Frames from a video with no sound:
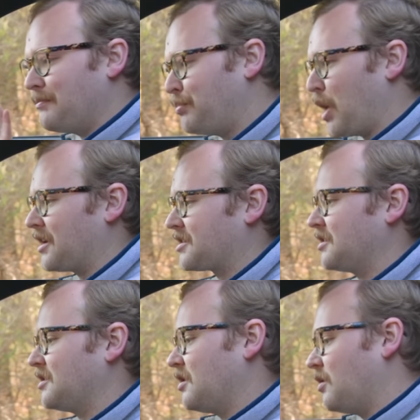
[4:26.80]
But
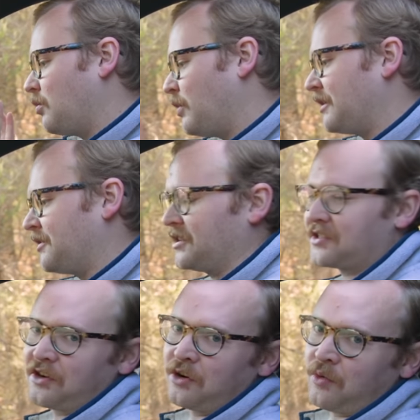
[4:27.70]
where do
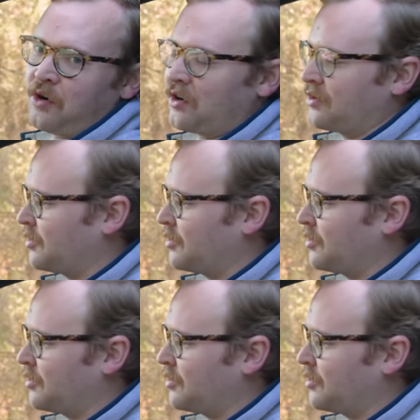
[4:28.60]
things go wrong?